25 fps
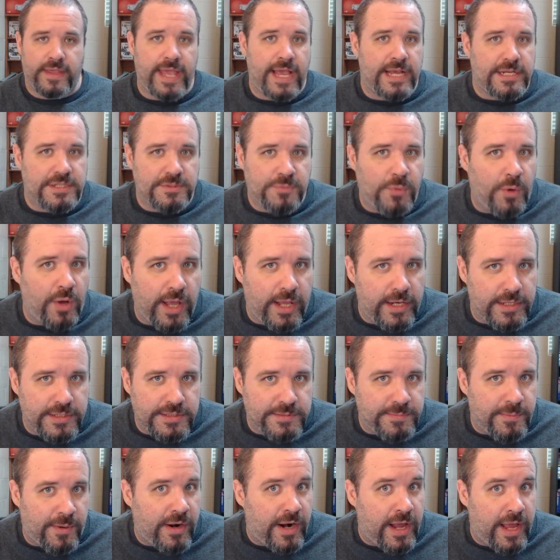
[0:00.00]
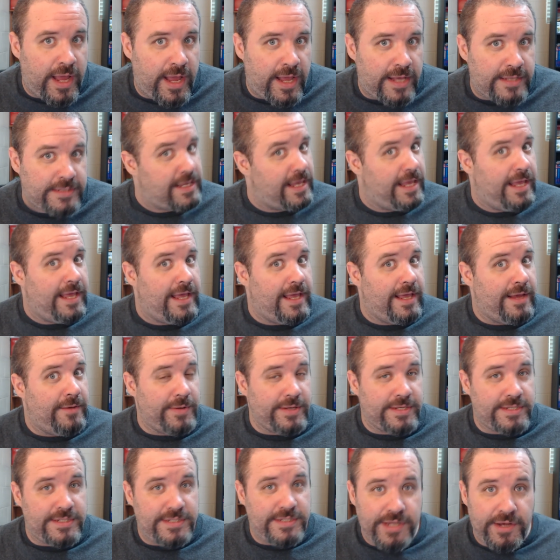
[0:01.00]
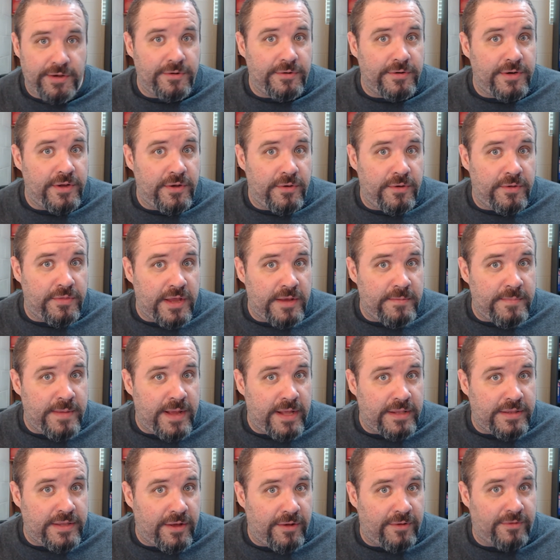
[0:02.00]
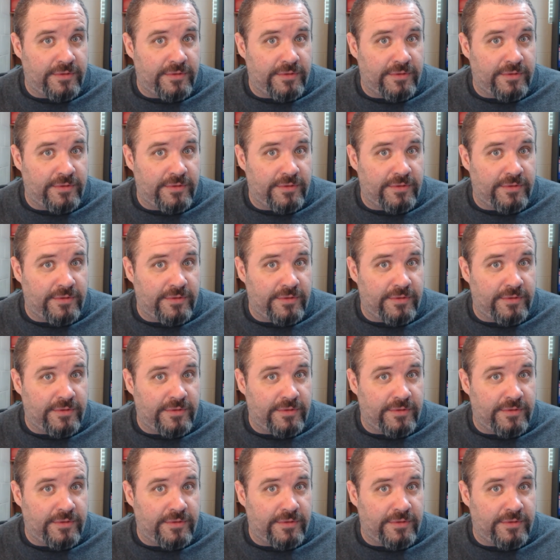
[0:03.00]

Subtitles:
Guess what, smart ass? We still don't know anything about